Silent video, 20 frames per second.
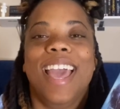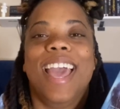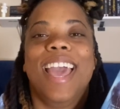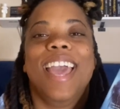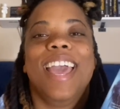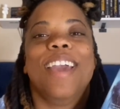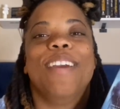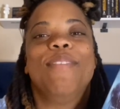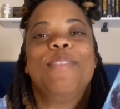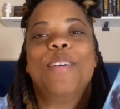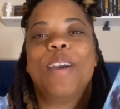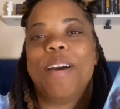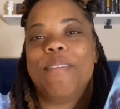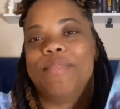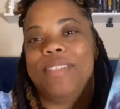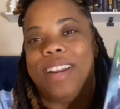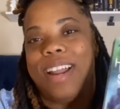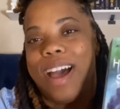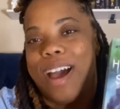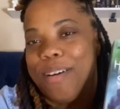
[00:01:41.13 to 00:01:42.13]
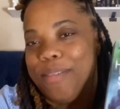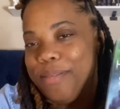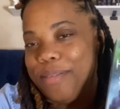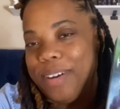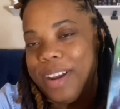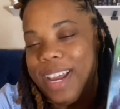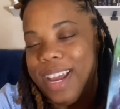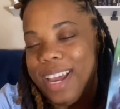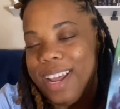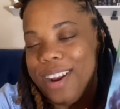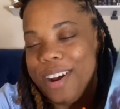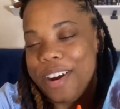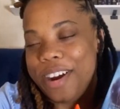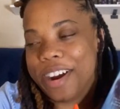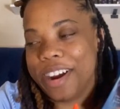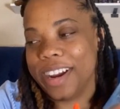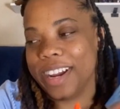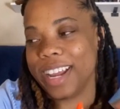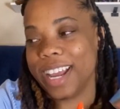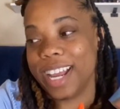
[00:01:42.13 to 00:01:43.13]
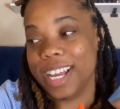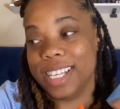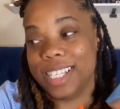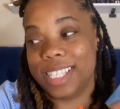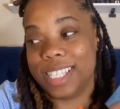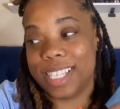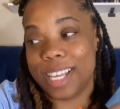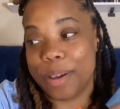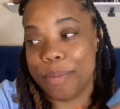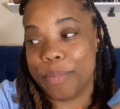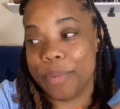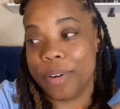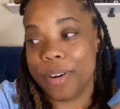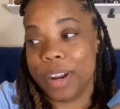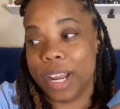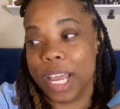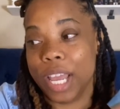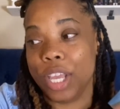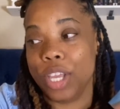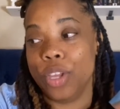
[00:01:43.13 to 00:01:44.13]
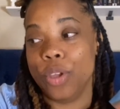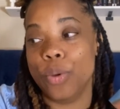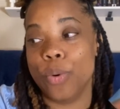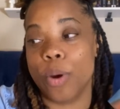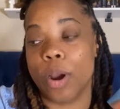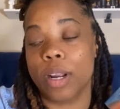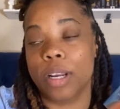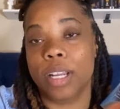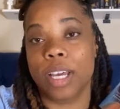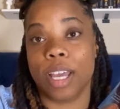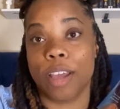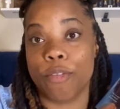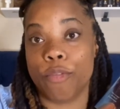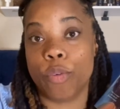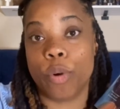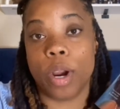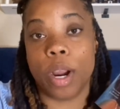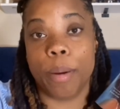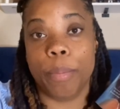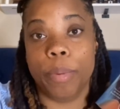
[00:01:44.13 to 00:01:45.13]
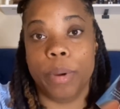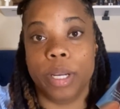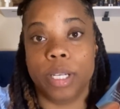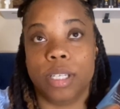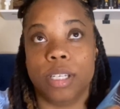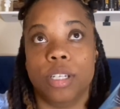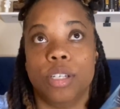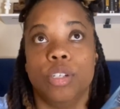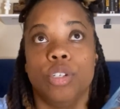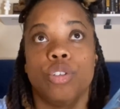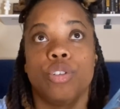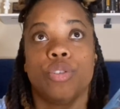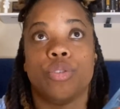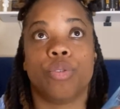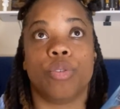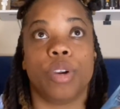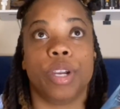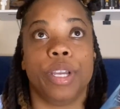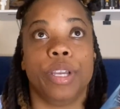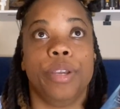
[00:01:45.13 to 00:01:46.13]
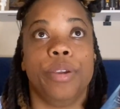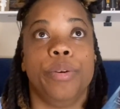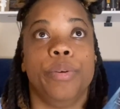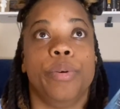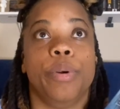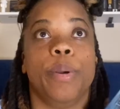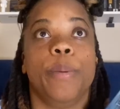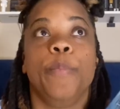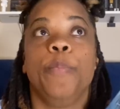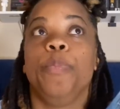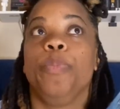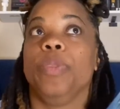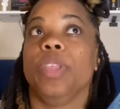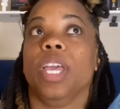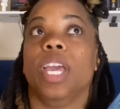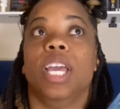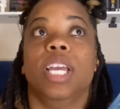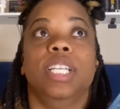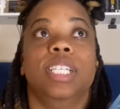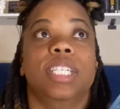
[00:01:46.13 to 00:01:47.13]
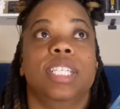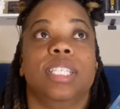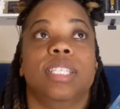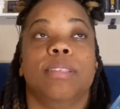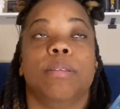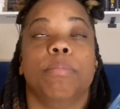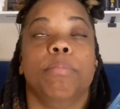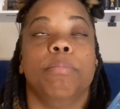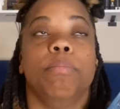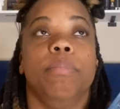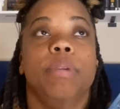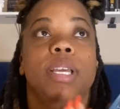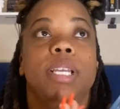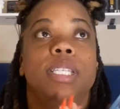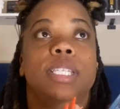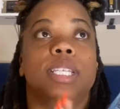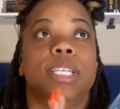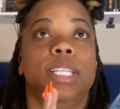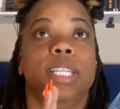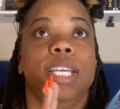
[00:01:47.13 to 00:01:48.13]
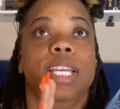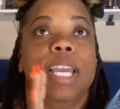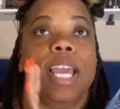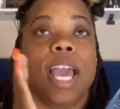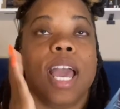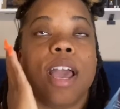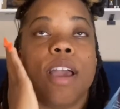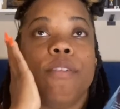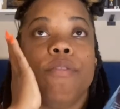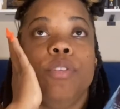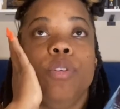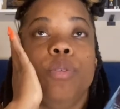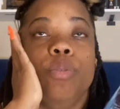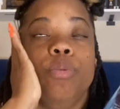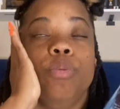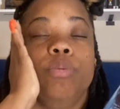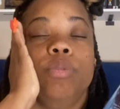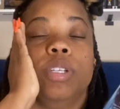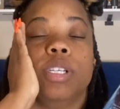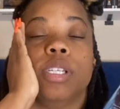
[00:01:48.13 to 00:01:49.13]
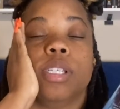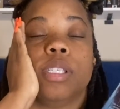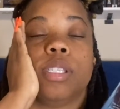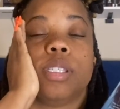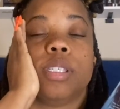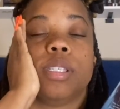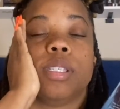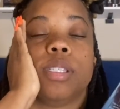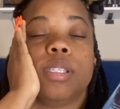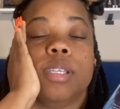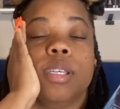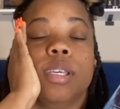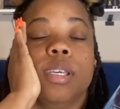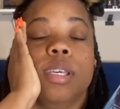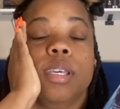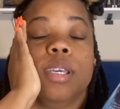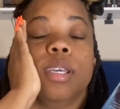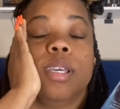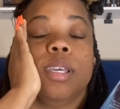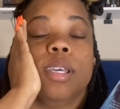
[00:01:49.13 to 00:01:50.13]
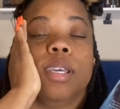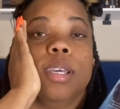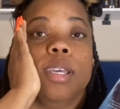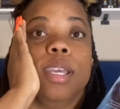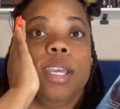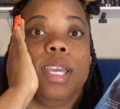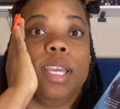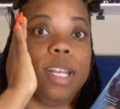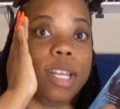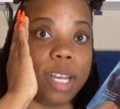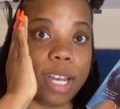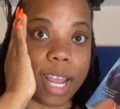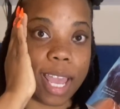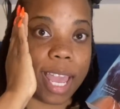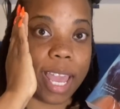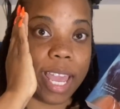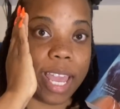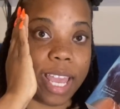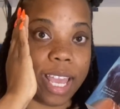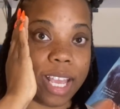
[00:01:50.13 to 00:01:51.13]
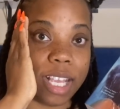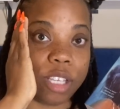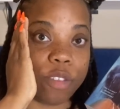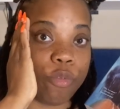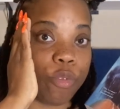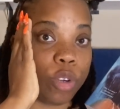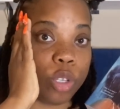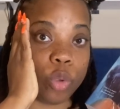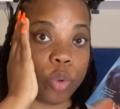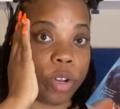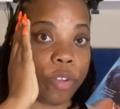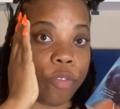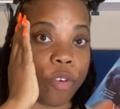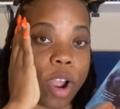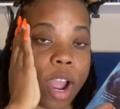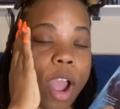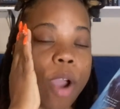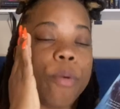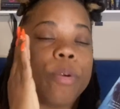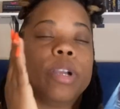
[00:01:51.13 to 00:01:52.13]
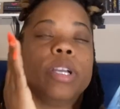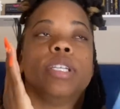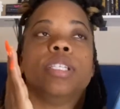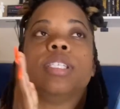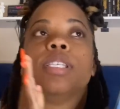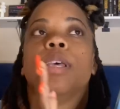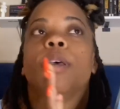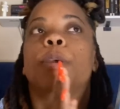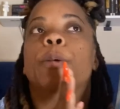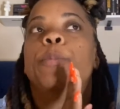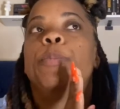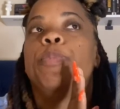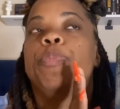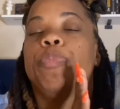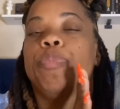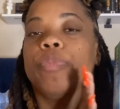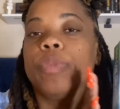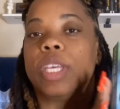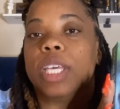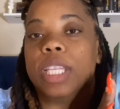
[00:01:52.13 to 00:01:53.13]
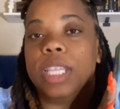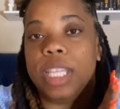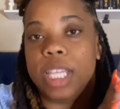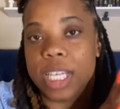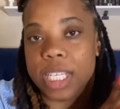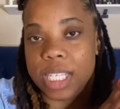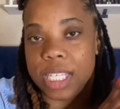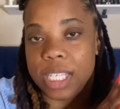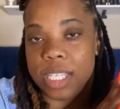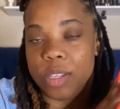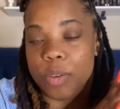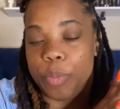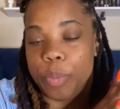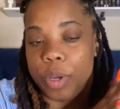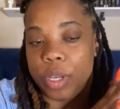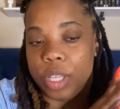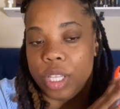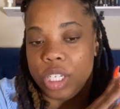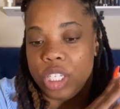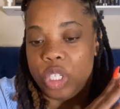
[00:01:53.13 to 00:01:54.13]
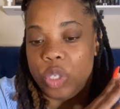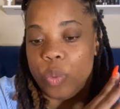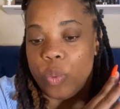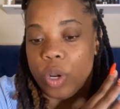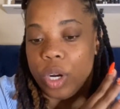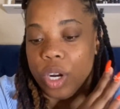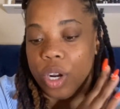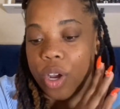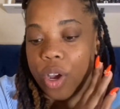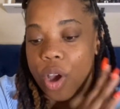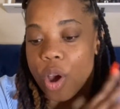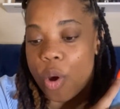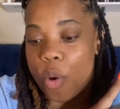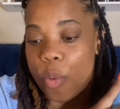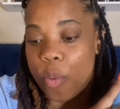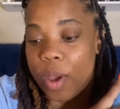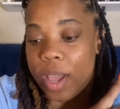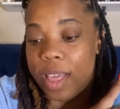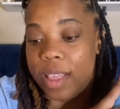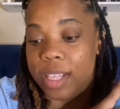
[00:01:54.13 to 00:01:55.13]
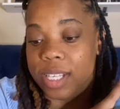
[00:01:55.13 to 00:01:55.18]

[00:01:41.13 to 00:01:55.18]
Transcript: If you have not read Hurricane Summer and you are looking for a book to destroy you and just mentally have you just in a daze for 24 hours, this is a book that you want to go with.